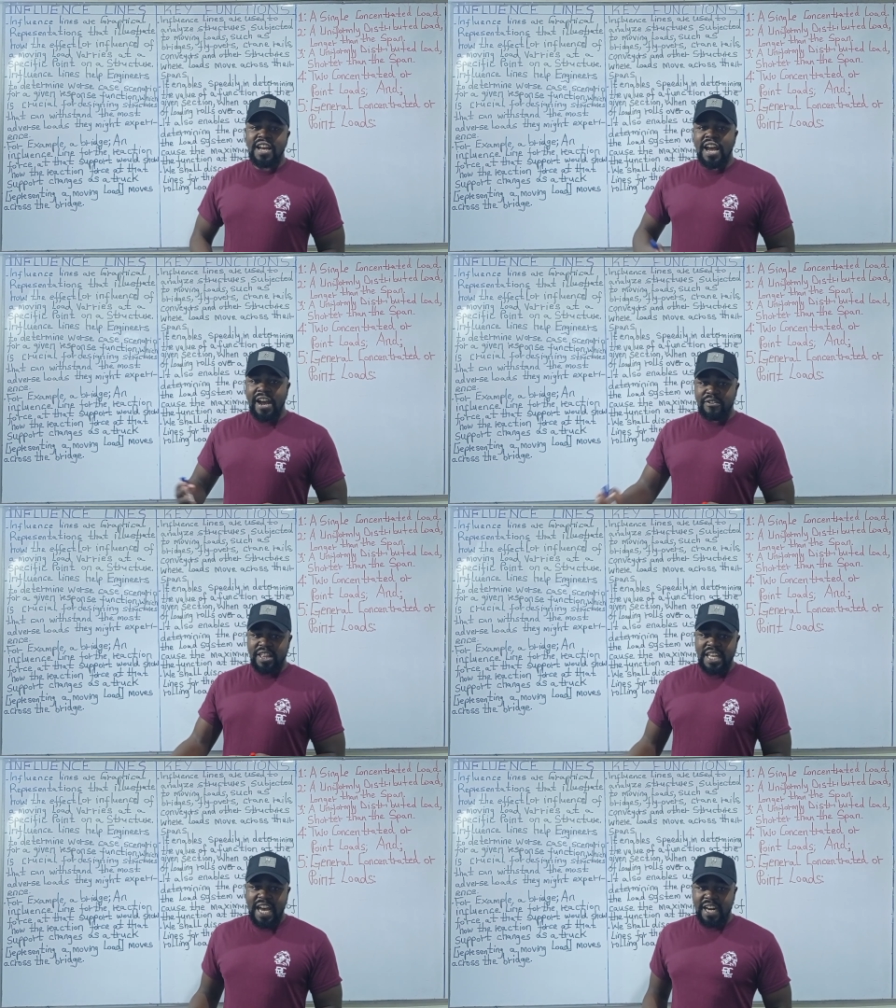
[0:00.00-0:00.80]
how
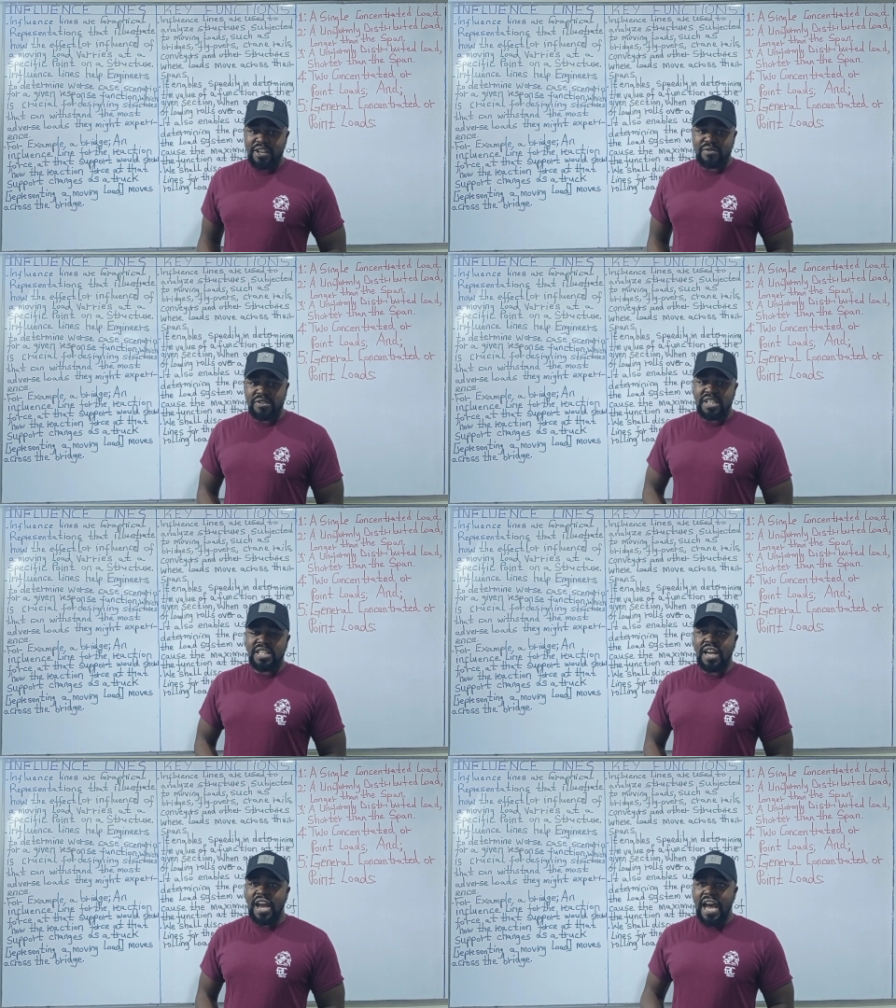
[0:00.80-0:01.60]
they are
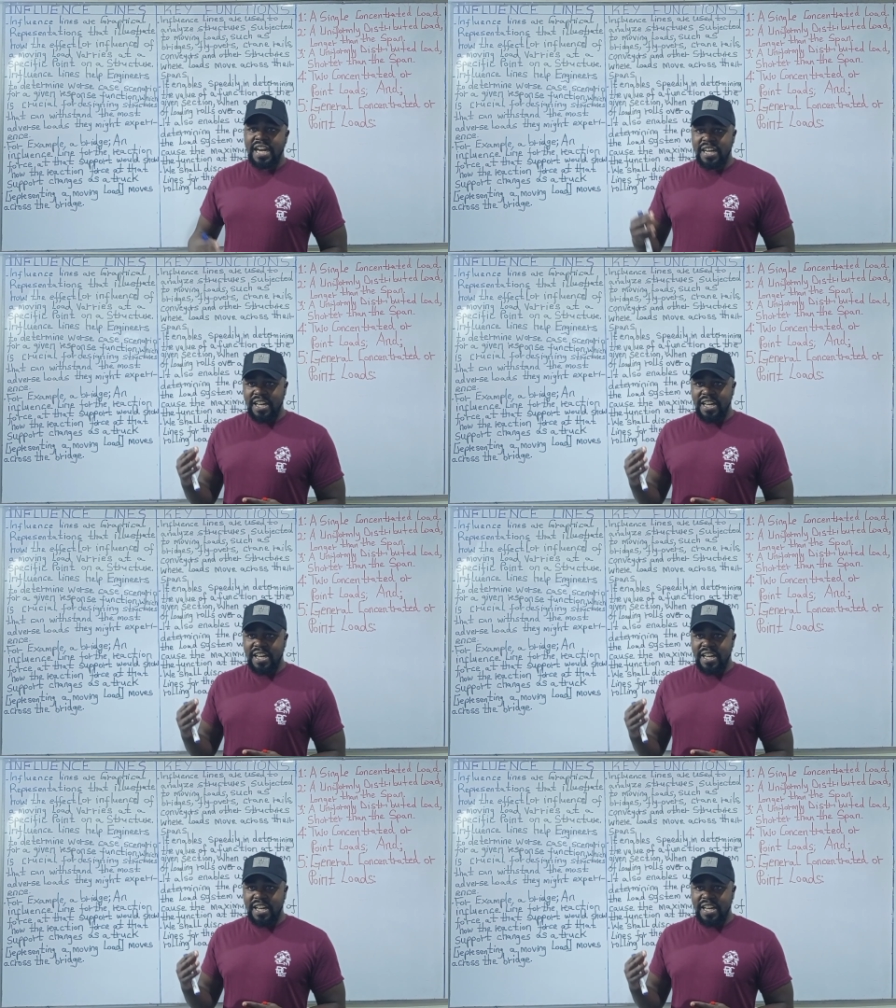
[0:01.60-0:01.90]
used, and